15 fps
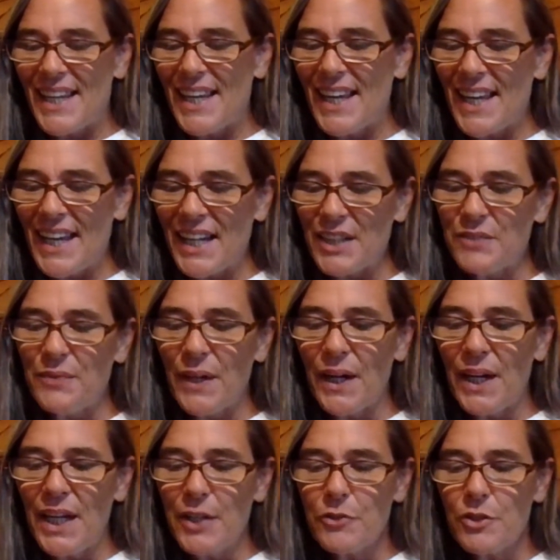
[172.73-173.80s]
and it's very
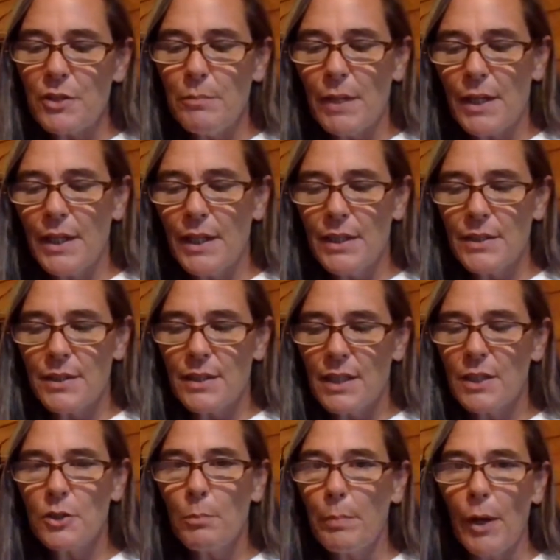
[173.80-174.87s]
interesting because
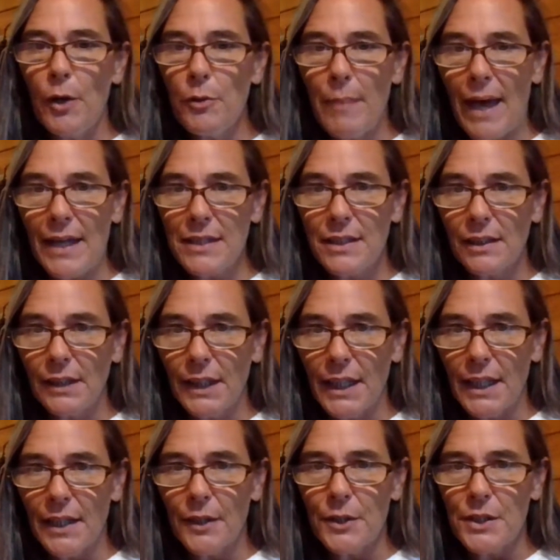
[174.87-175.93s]
these are both masculine
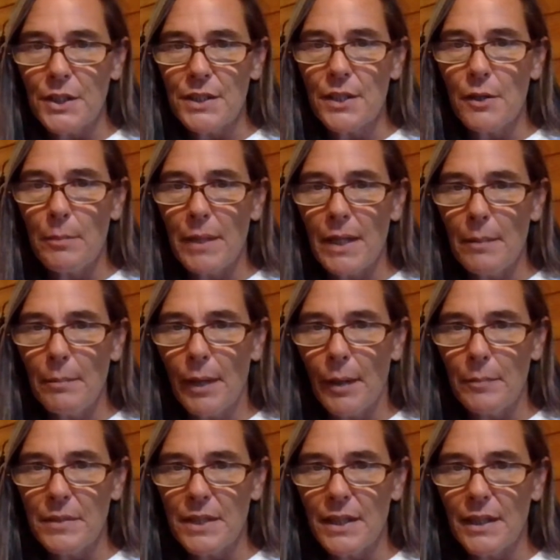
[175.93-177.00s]
energies that are being
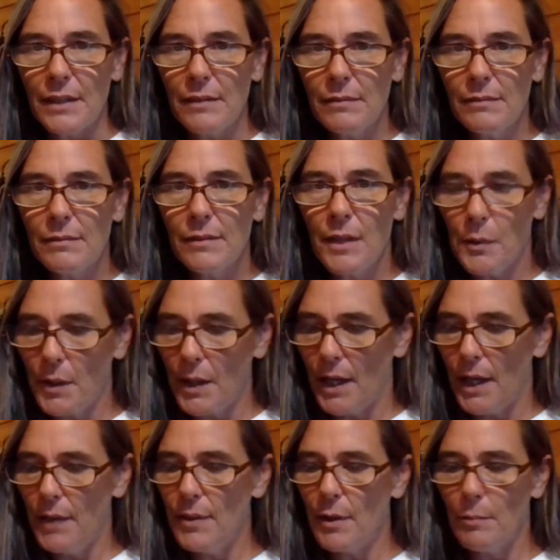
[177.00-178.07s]
pumped in.
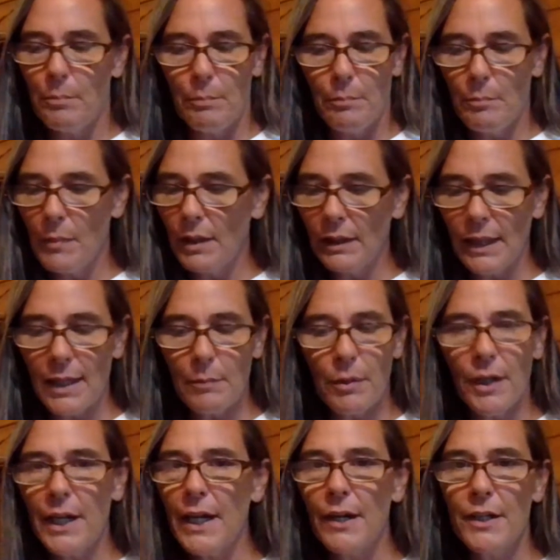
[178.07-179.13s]
Okay, they're Libra
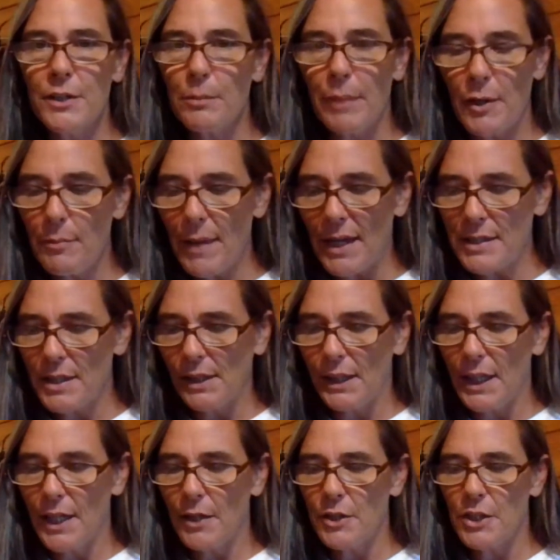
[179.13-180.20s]
and Aries are both masculine
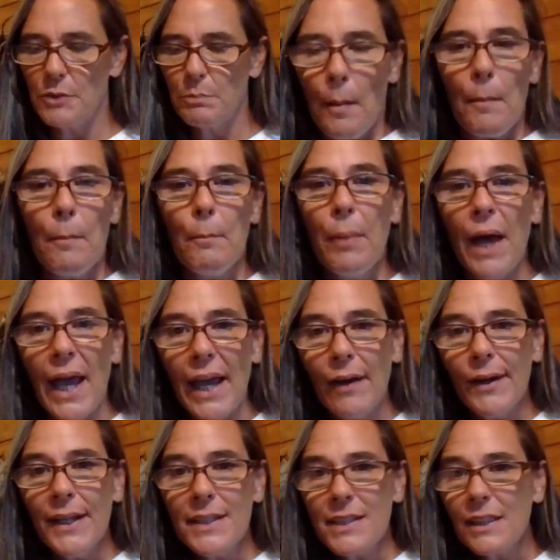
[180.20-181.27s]
energies, but Aries